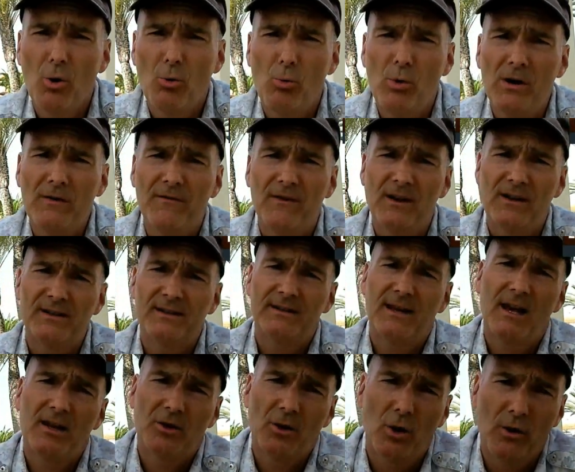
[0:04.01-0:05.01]
with a
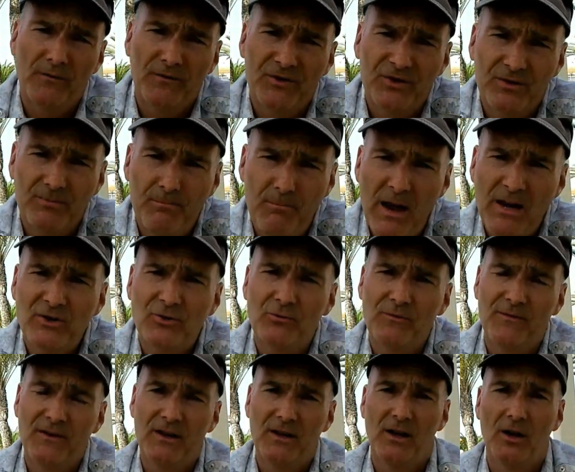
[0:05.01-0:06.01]
set of special
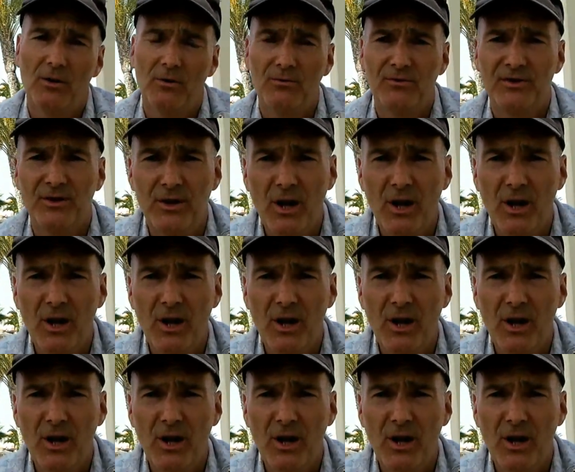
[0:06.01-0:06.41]
videos,